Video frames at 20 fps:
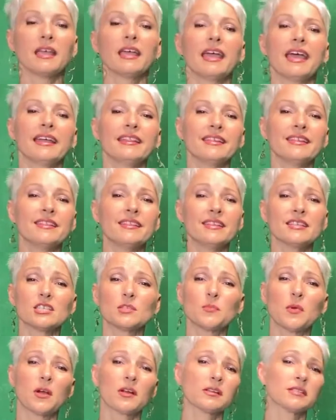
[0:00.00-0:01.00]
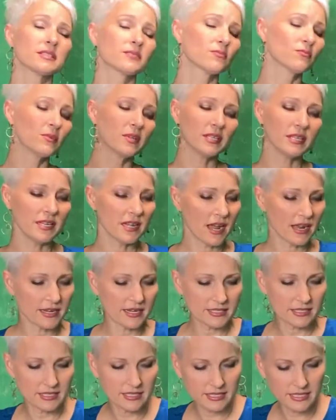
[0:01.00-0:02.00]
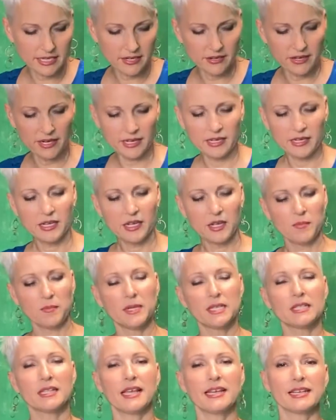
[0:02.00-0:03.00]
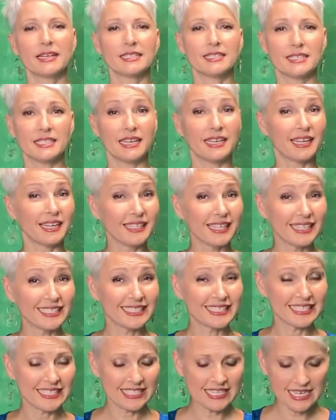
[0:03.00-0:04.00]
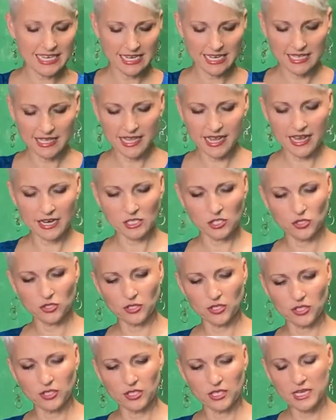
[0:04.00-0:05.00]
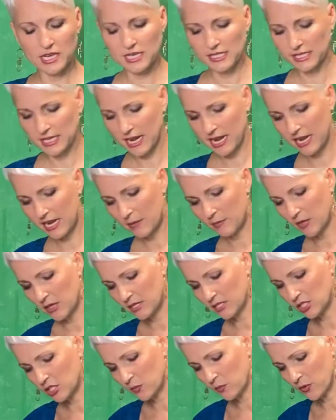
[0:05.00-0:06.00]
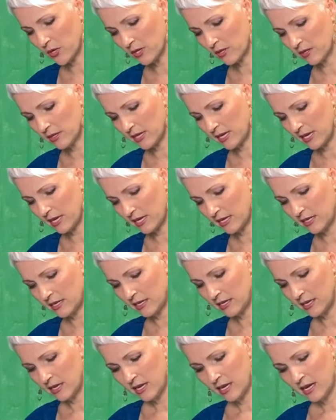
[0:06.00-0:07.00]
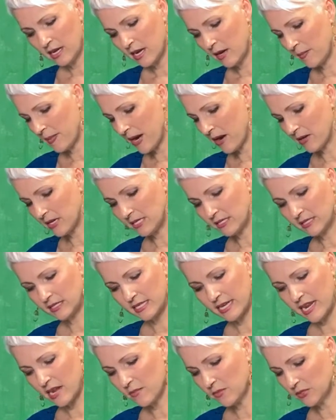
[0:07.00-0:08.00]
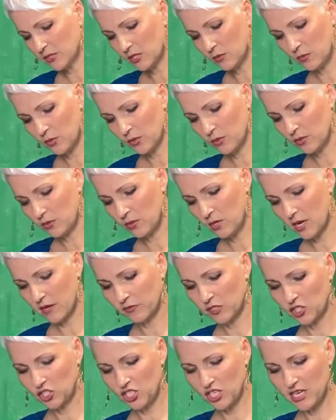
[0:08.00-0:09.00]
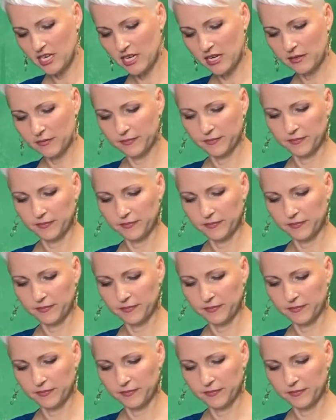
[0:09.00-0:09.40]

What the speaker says: And then this part's really not necessary, but like I said, I like to sneak in the extra goodies, and I'm gonna sprinkle in about a tablespoon of chia